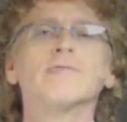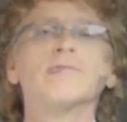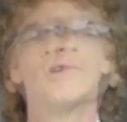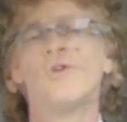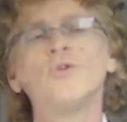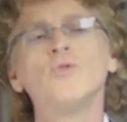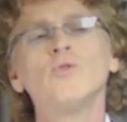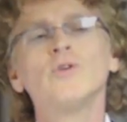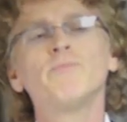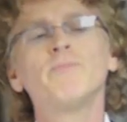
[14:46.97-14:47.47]

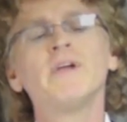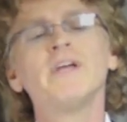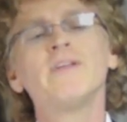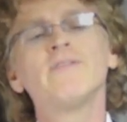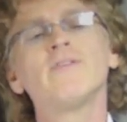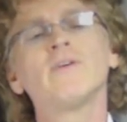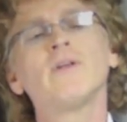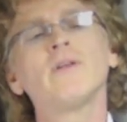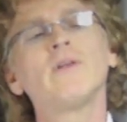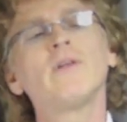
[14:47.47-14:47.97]
who would be
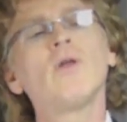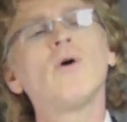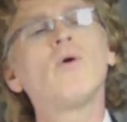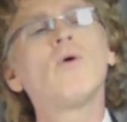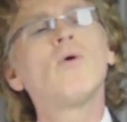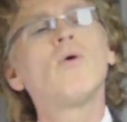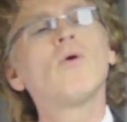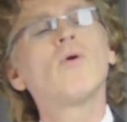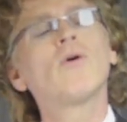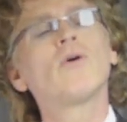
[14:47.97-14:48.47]
the
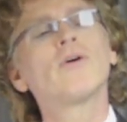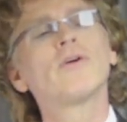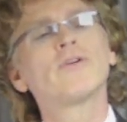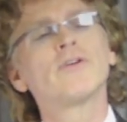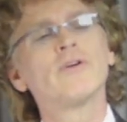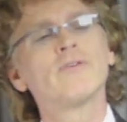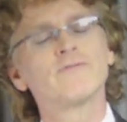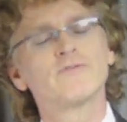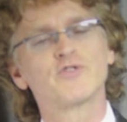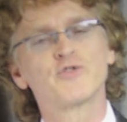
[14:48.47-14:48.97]

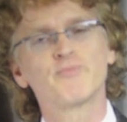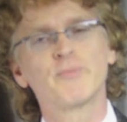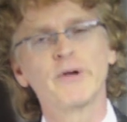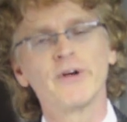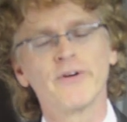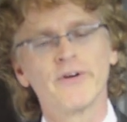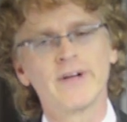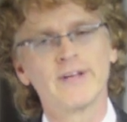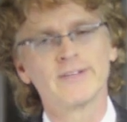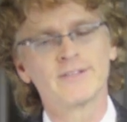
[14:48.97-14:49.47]
Lord of
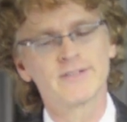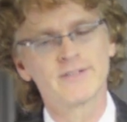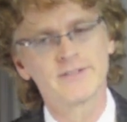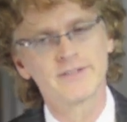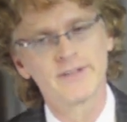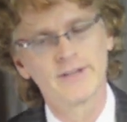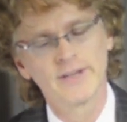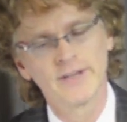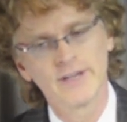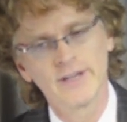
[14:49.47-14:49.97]
spirits